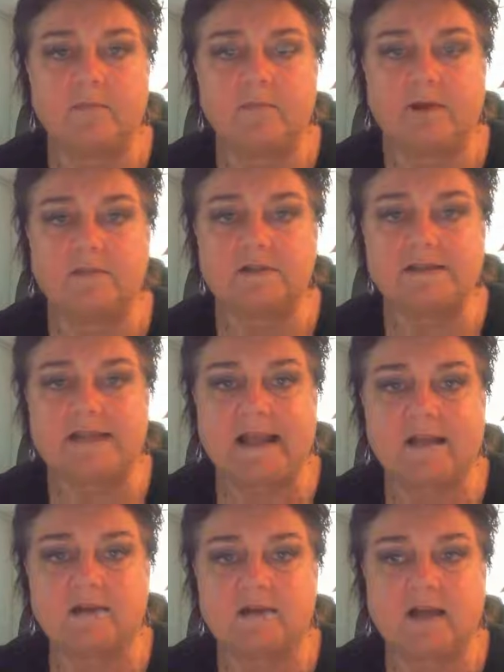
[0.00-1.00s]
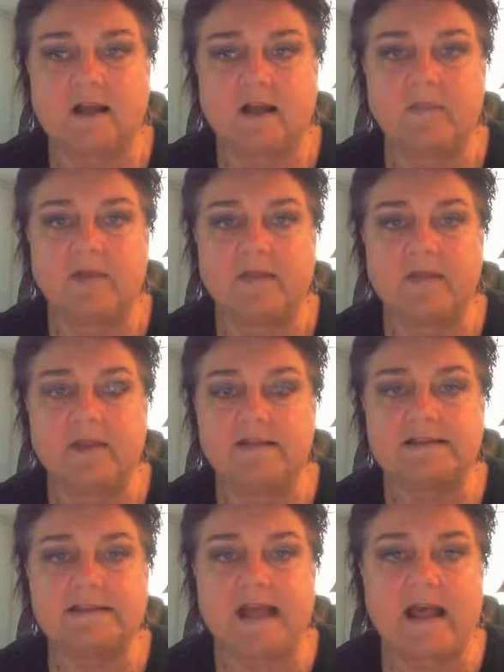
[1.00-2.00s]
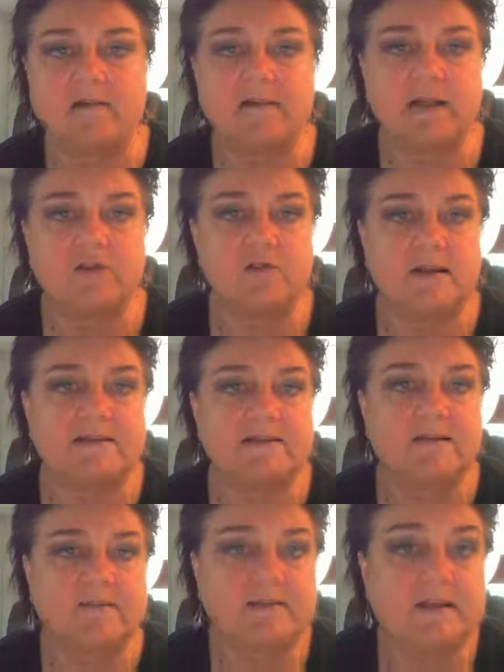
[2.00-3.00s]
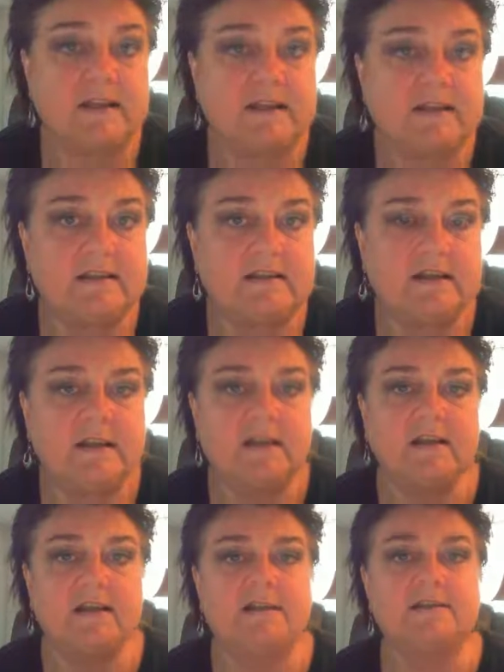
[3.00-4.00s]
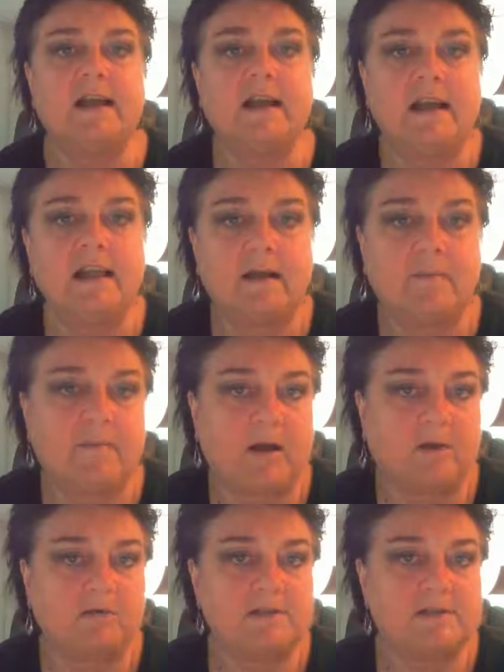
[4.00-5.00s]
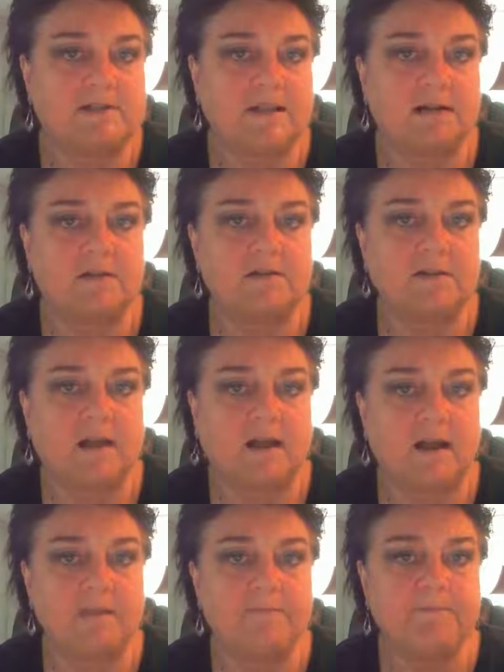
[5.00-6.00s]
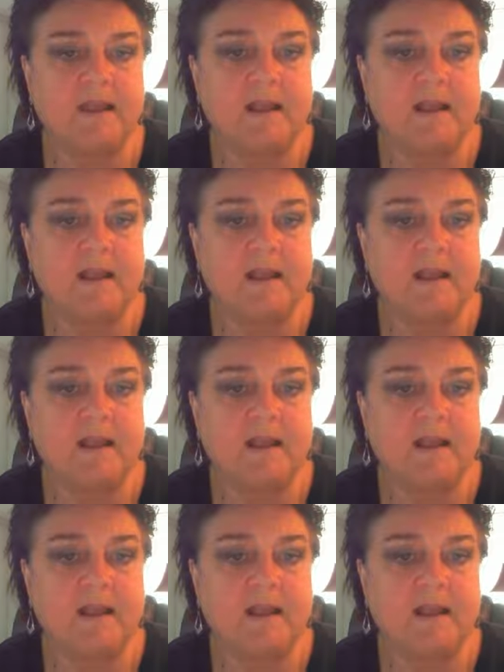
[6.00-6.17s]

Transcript: Mountain Standard Time, and then Saturday, July 17th, 10 a.m. Mountain Standard Time.